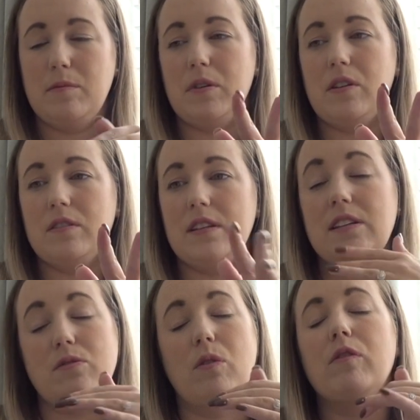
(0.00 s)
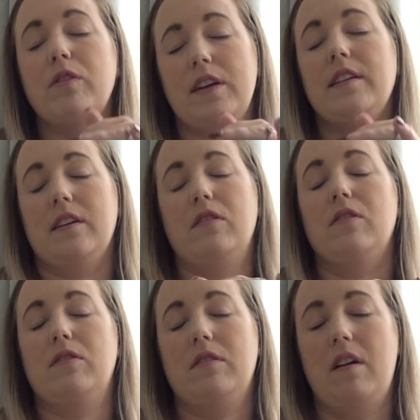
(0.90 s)
because he's not feeding a
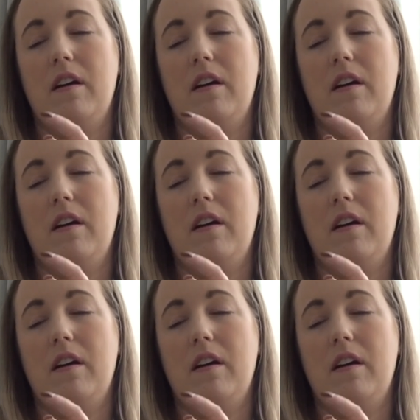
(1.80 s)
lot